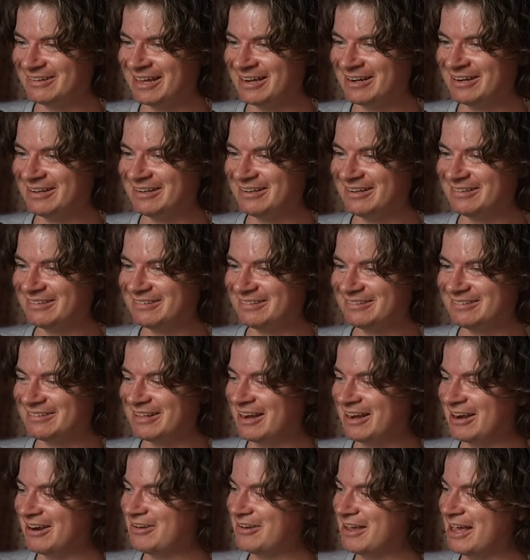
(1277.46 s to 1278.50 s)
I don't
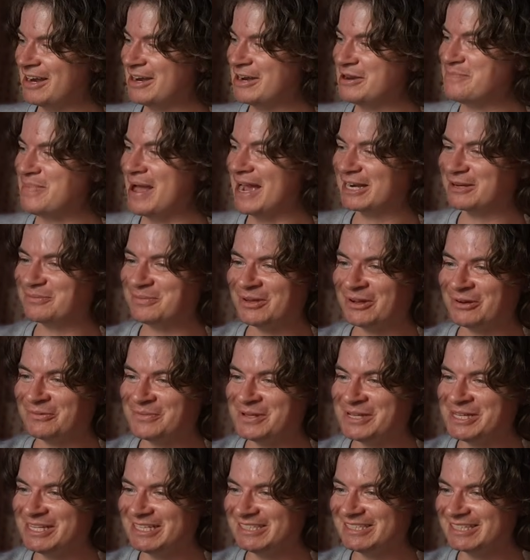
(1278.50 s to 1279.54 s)
know had an impact on
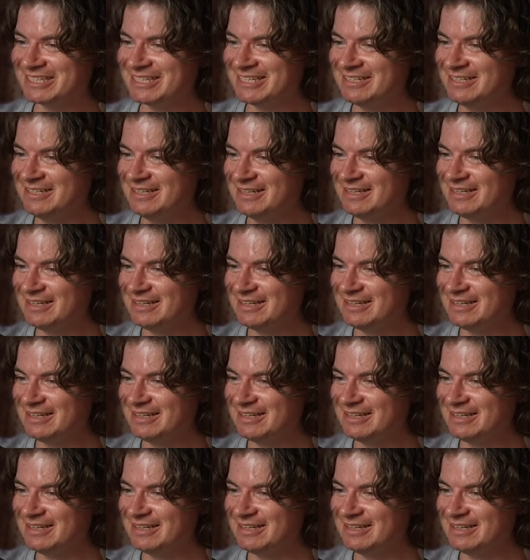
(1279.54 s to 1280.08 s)
me as a kid.